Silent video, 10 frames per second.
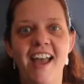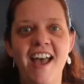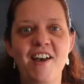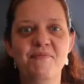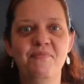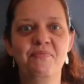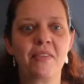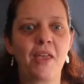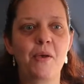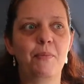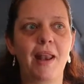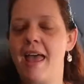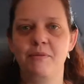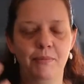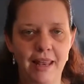But I
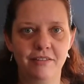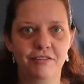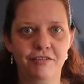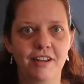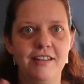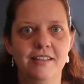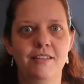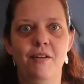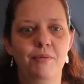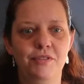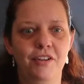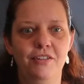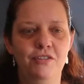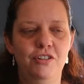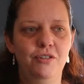hadn't planned for it, so I wasn't
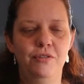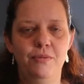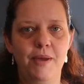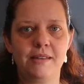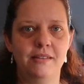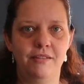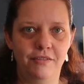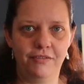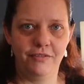going to do the massive